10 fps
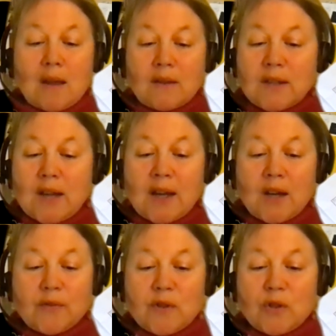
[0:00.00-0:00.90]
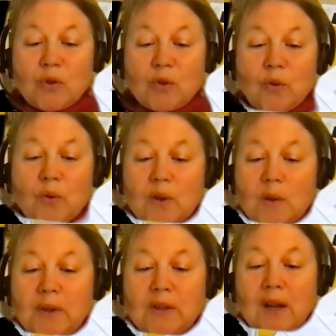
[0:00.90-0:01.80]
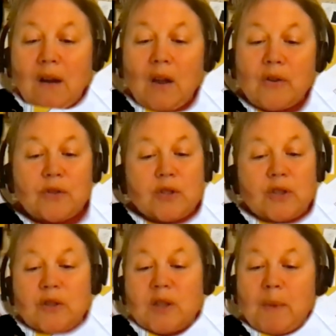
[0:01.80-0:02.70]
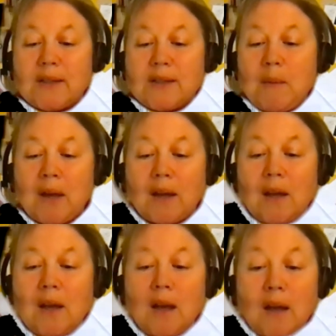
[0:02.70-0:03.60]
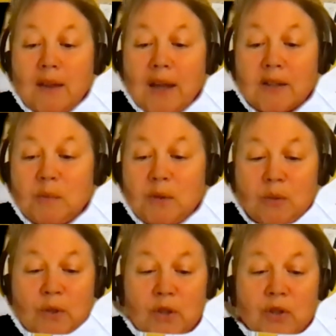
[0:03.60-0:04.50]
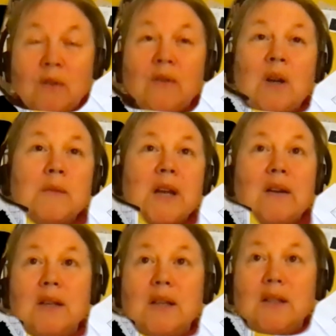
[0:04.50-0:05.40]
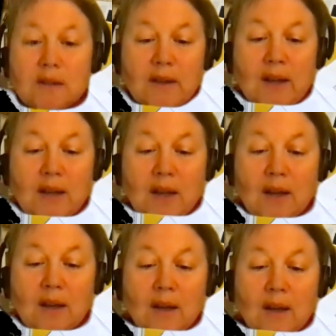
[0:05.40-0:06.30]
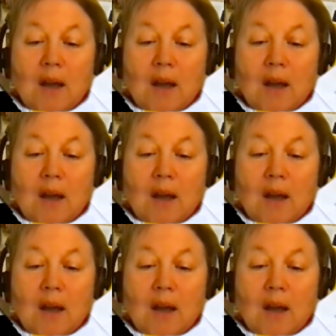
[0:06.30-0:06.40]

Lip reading: The day after the tour, the building closed due to the pandemic, and the exhibition, which should have come down in Easter that year,